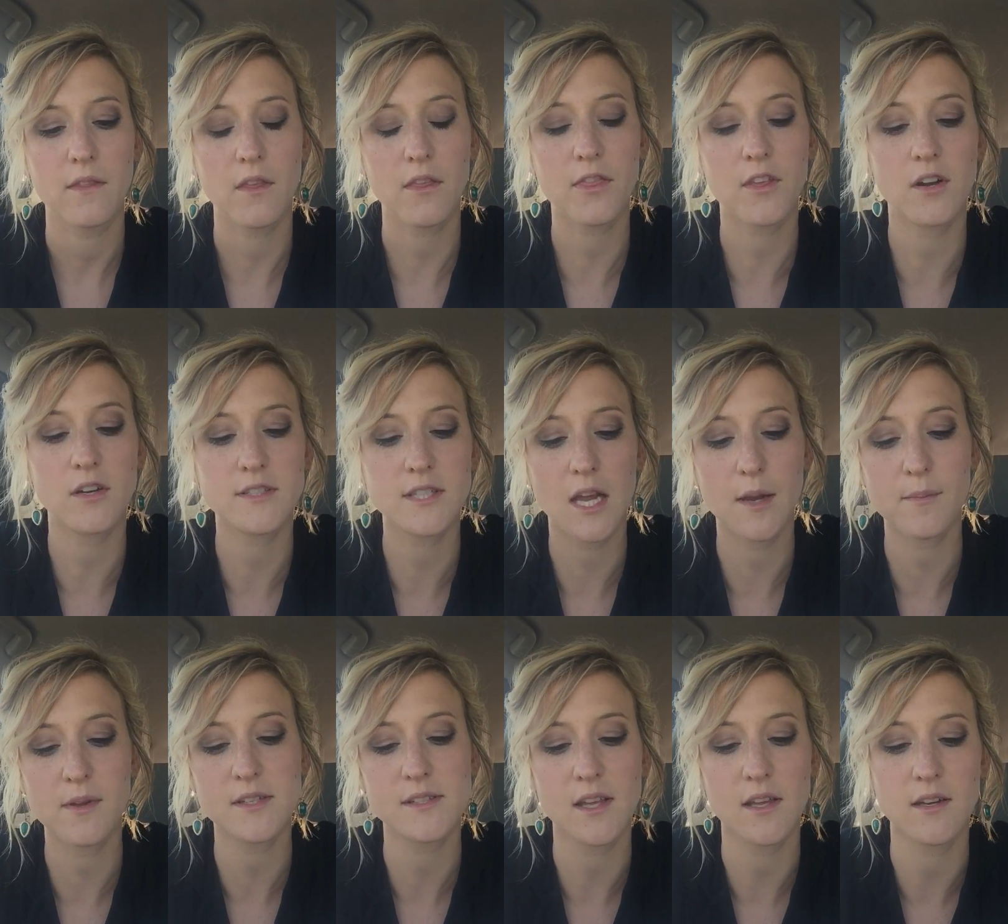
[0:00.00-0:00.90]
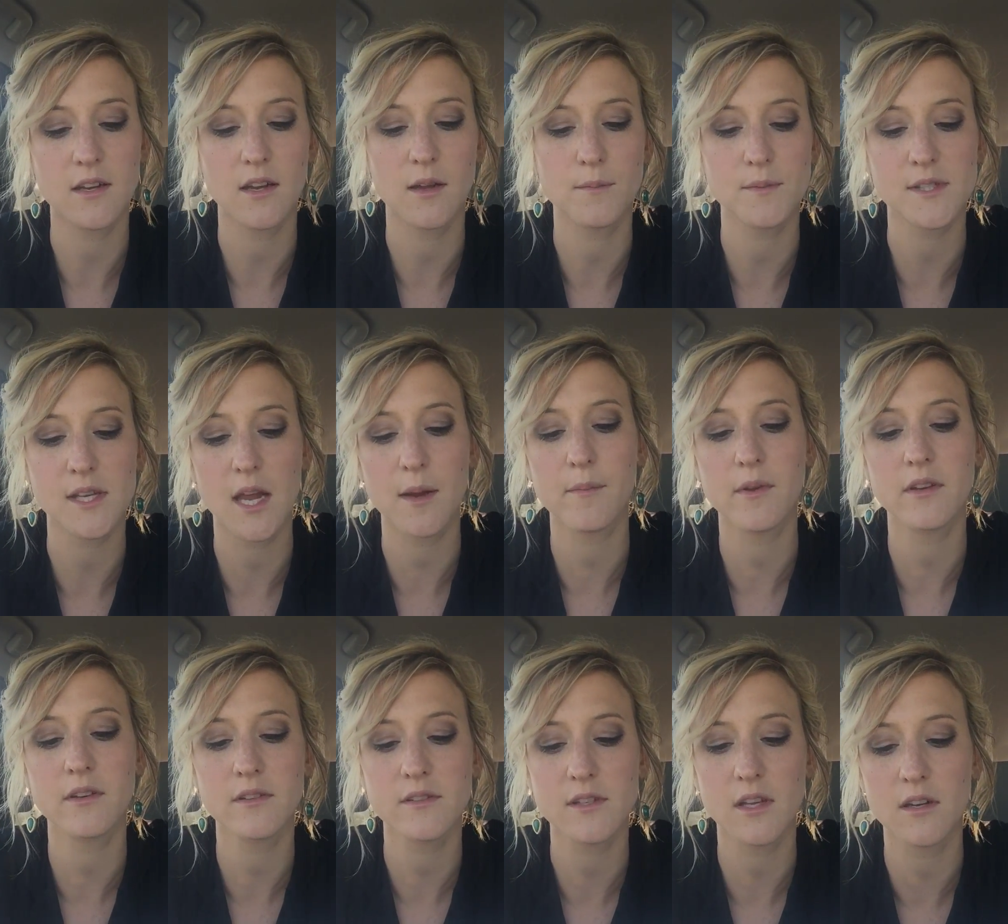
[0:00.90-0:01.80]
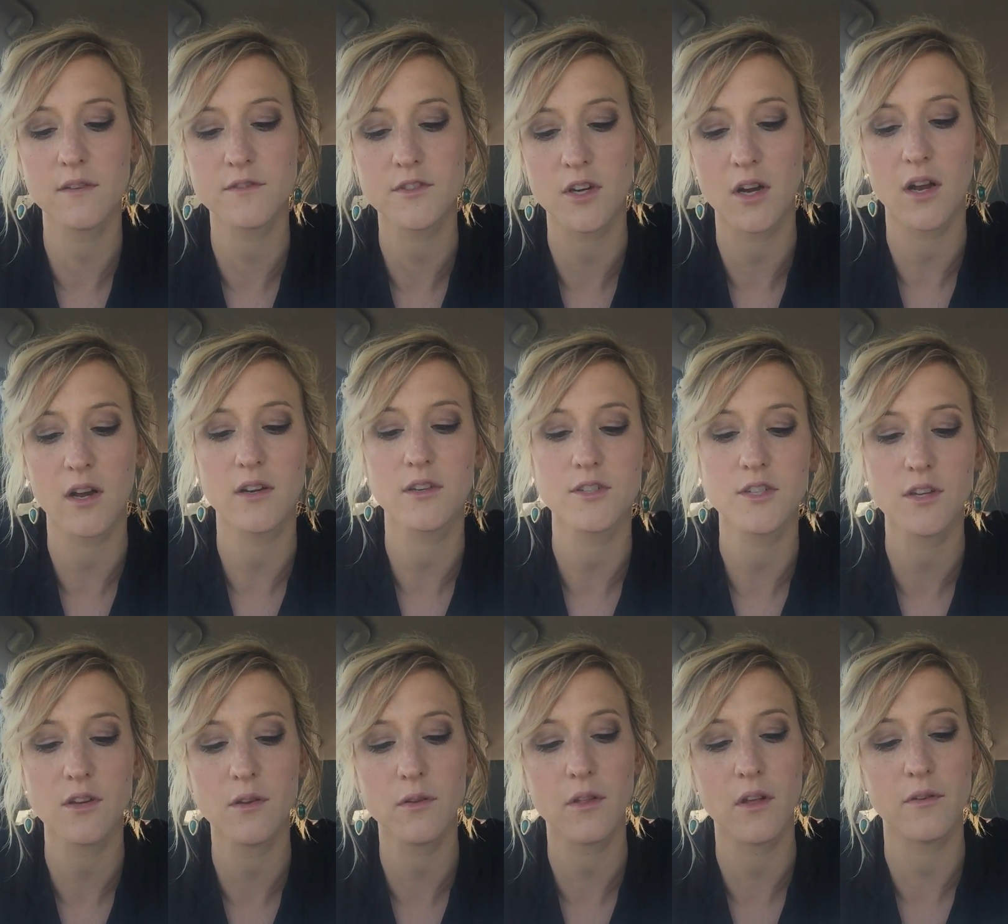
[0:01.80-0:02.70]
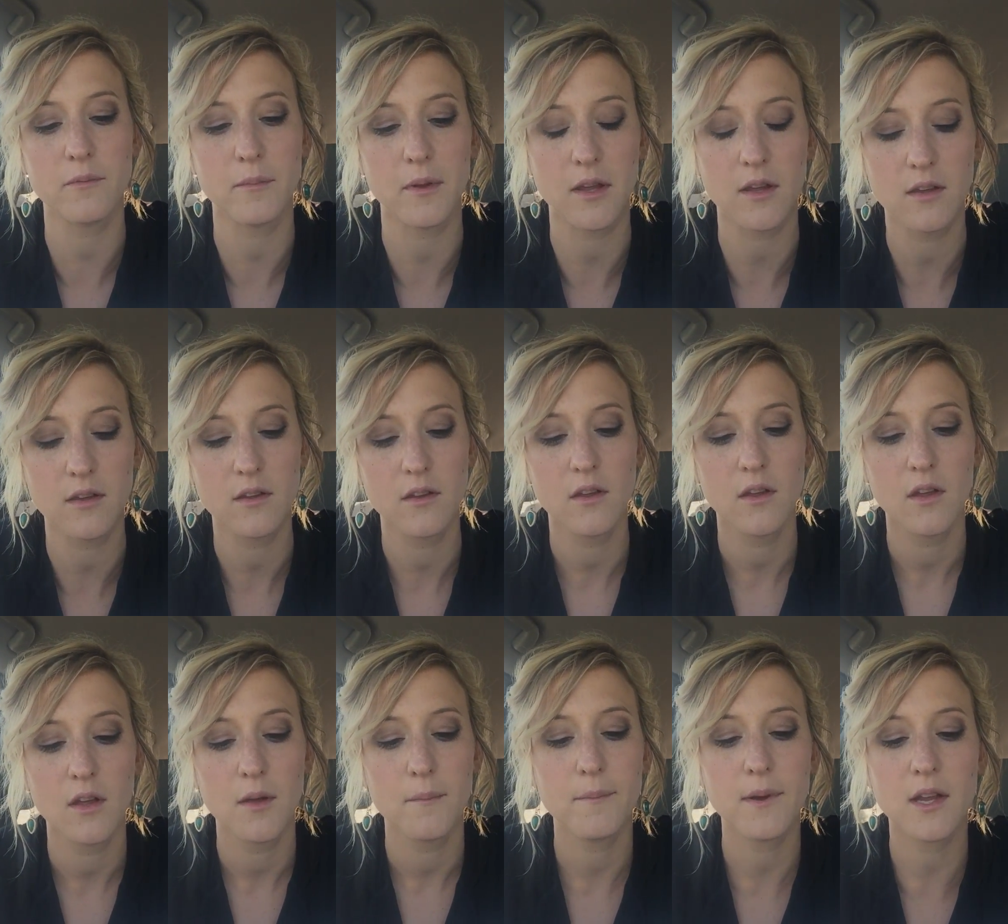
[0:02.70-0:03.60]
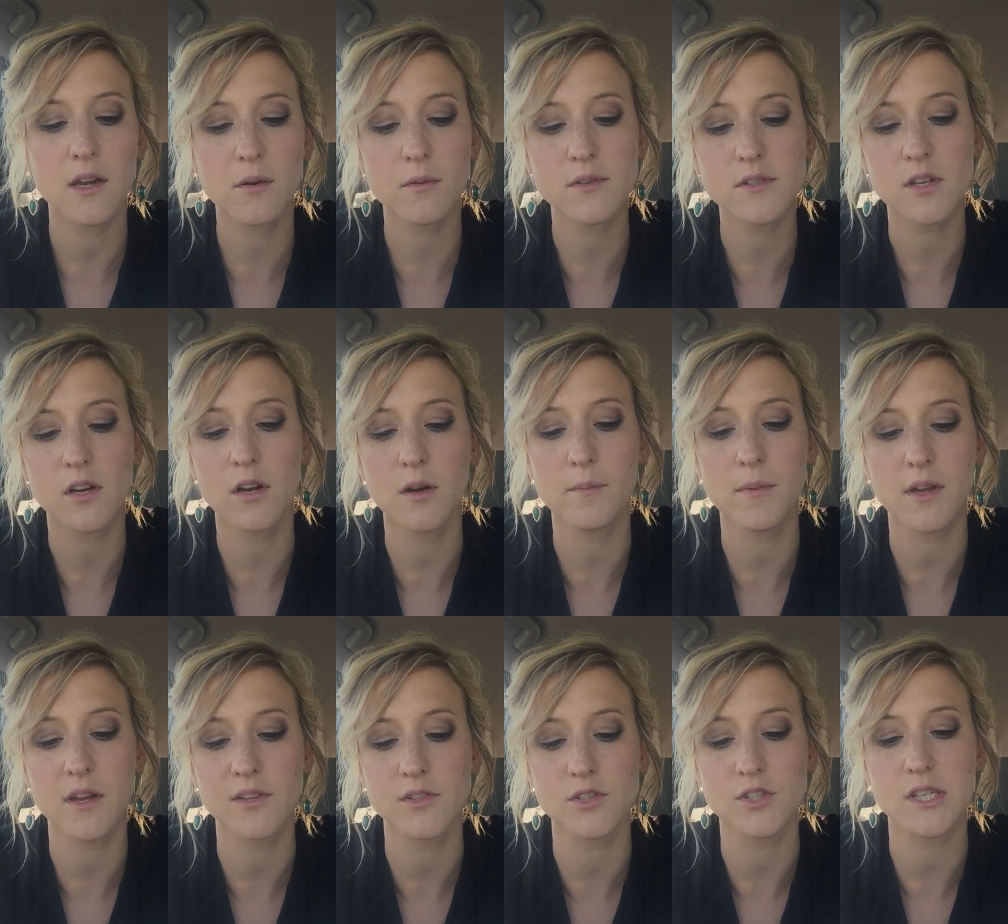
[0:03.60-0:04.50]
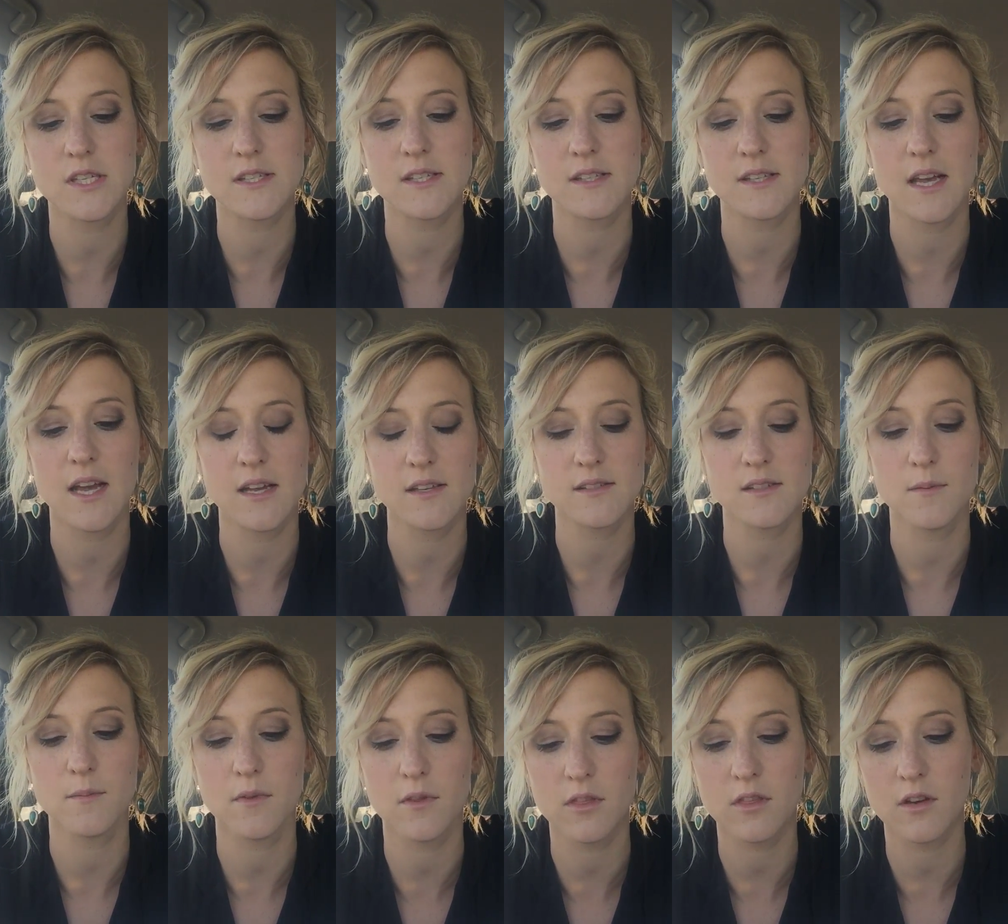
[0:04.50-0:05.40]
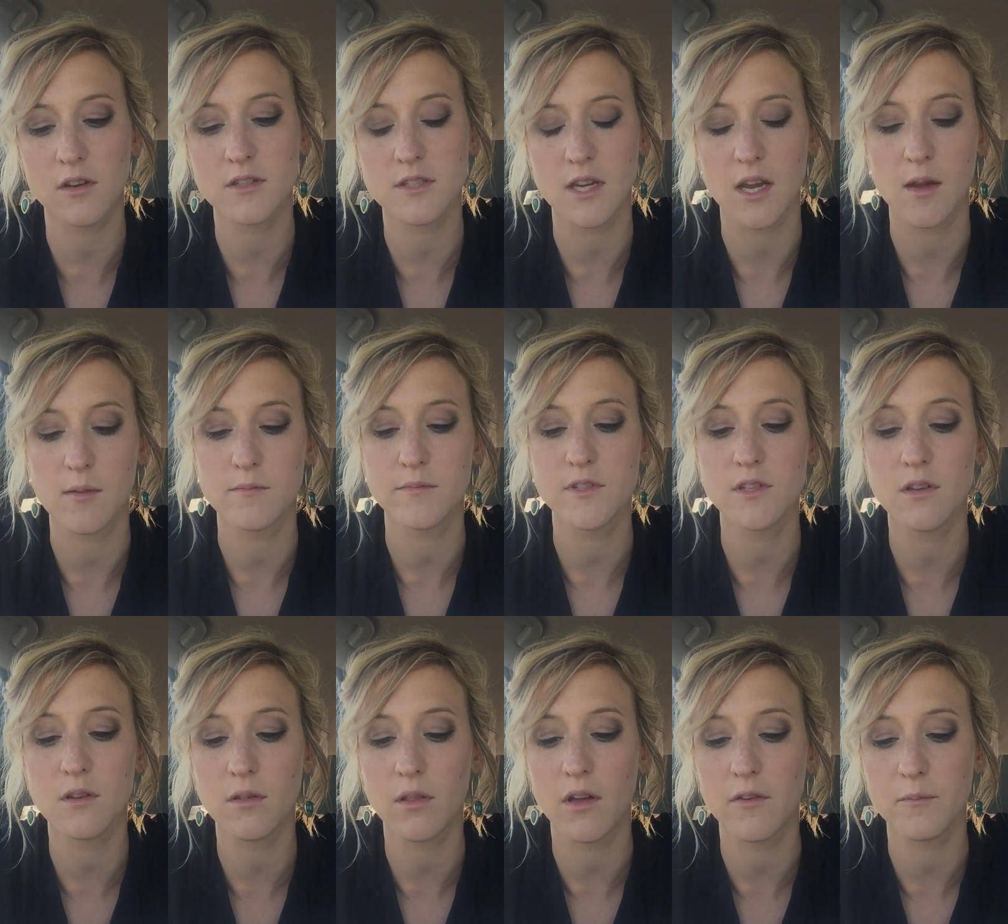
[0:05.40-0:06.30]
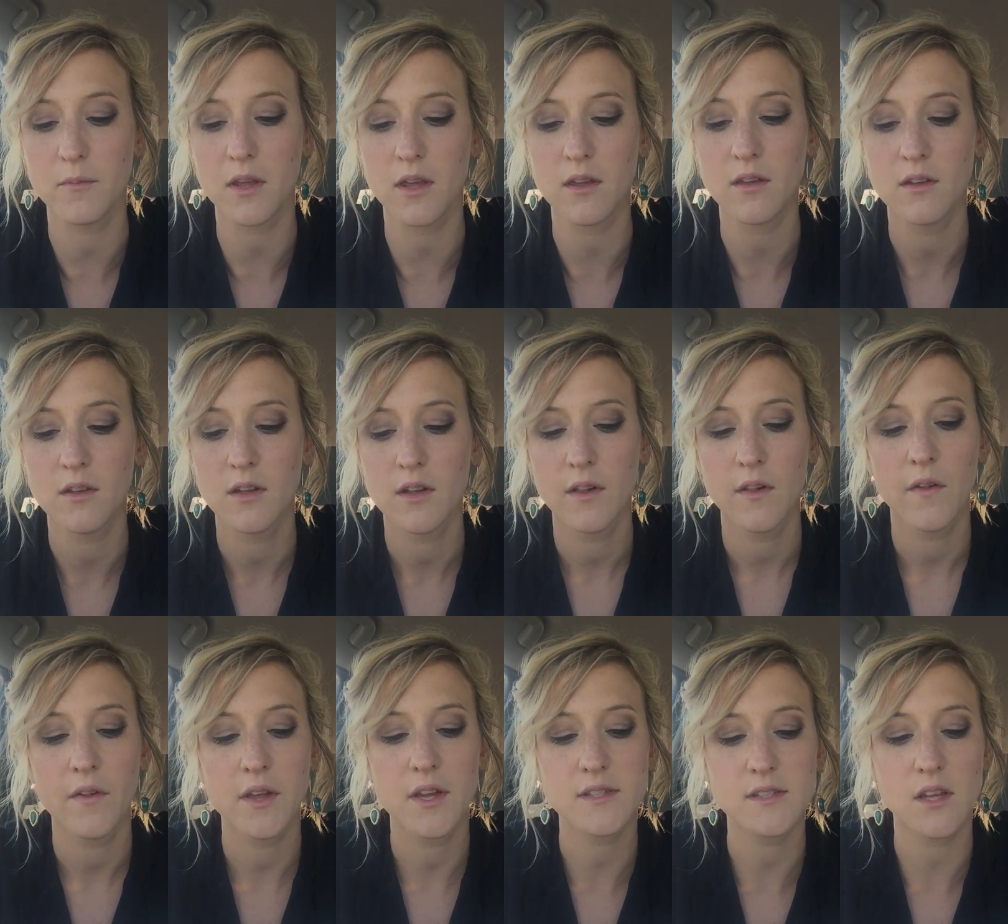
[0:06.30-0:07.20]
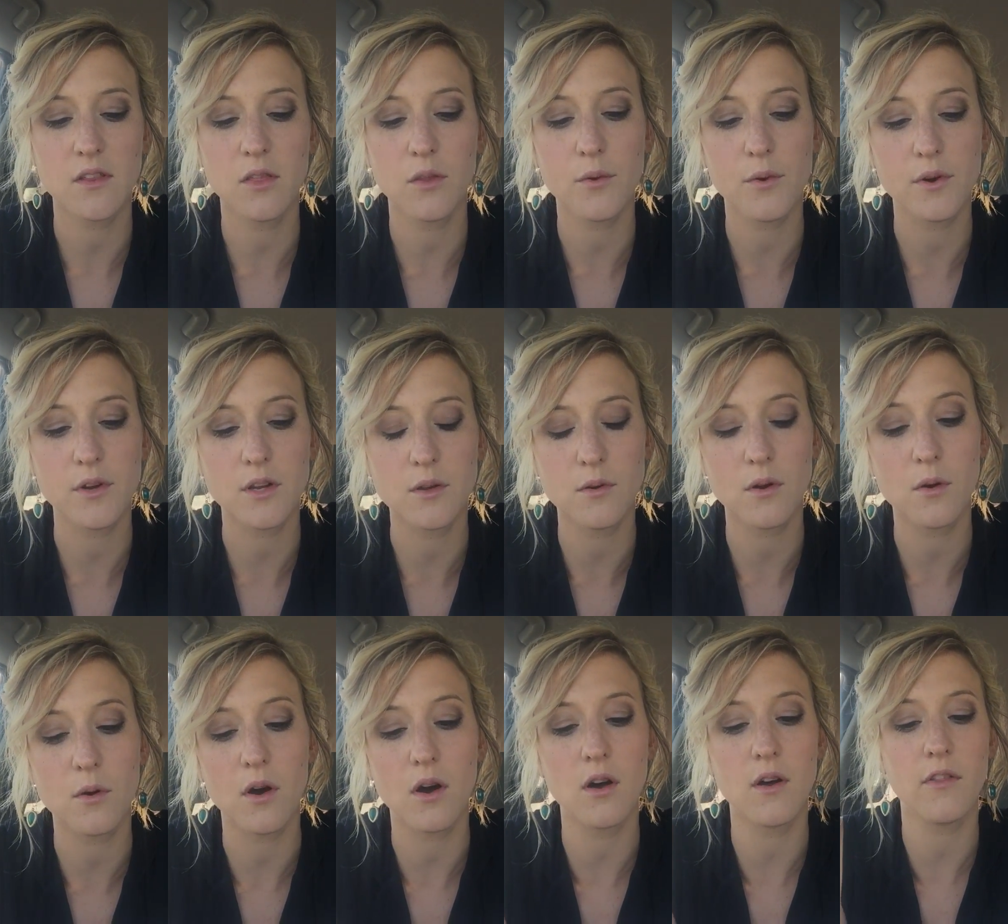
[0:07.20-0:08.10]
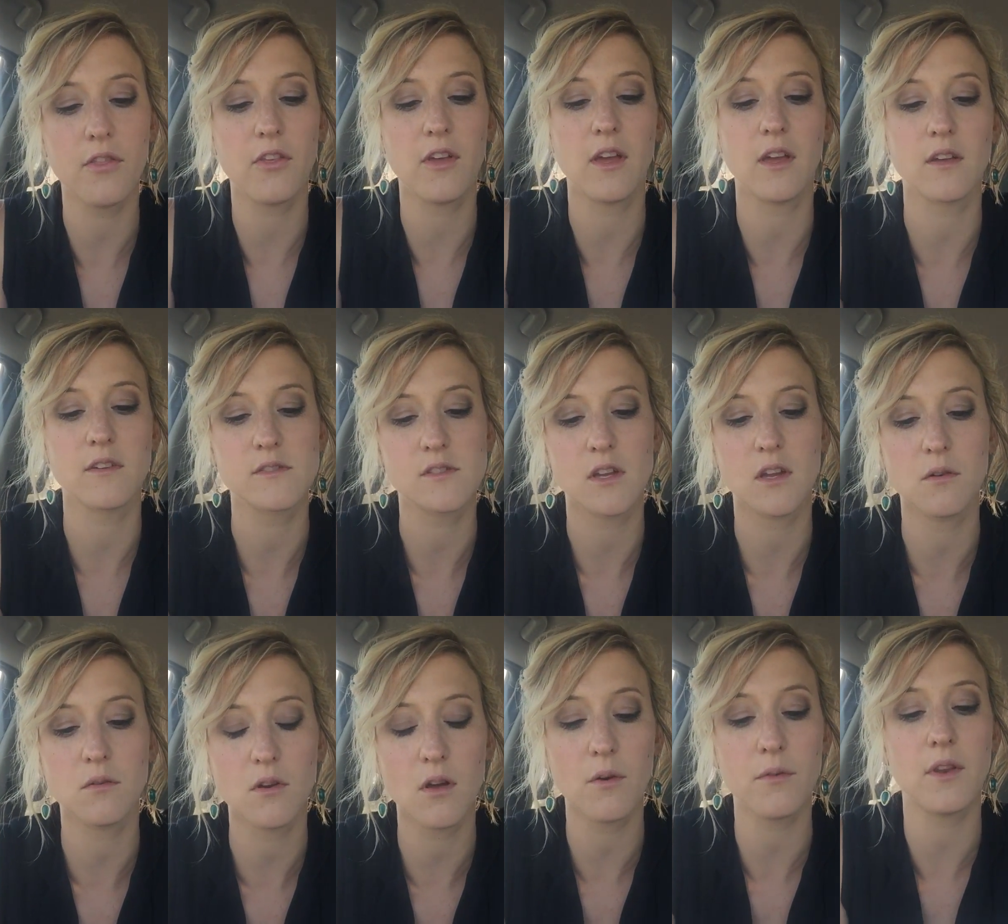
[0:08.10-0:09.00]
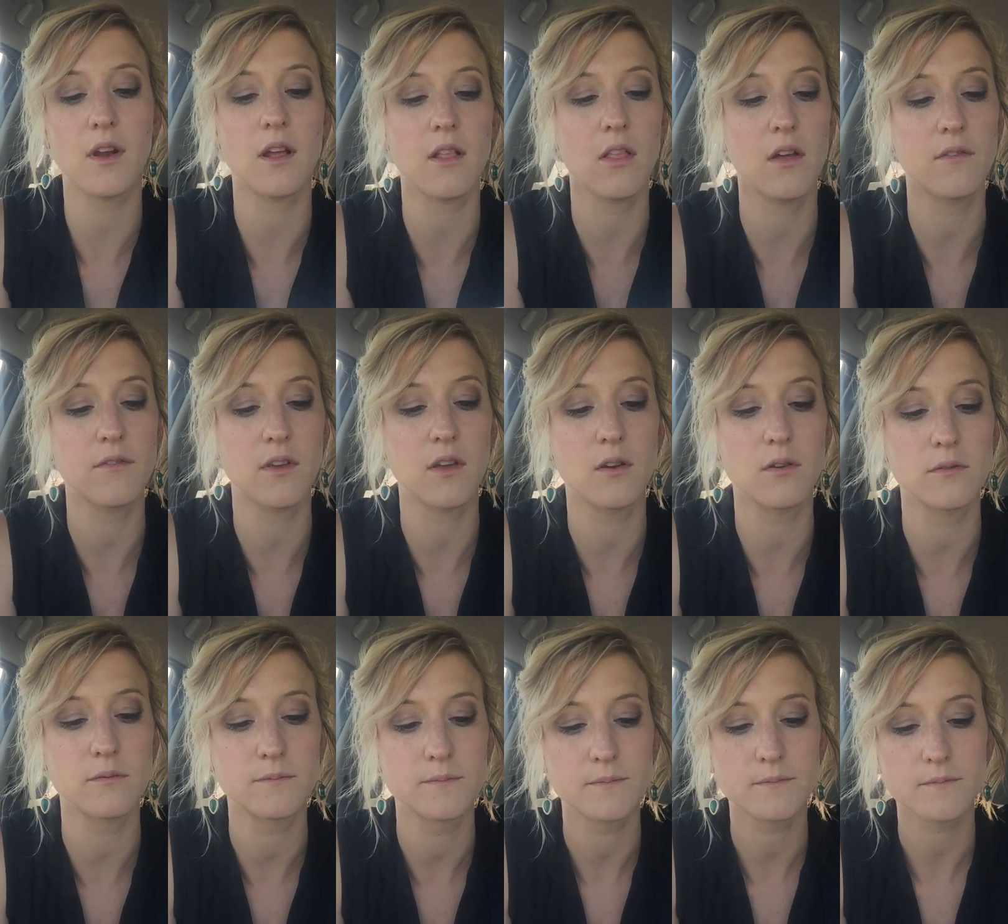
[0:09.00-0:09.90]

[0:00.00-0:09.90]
The 3rd time he said to him, "Simon, son of John, do you love me?" Peter was hurt because Jesus asked him the 3rd time, "Do you love me?" He said, "Lord, you know all things. You know that I love you."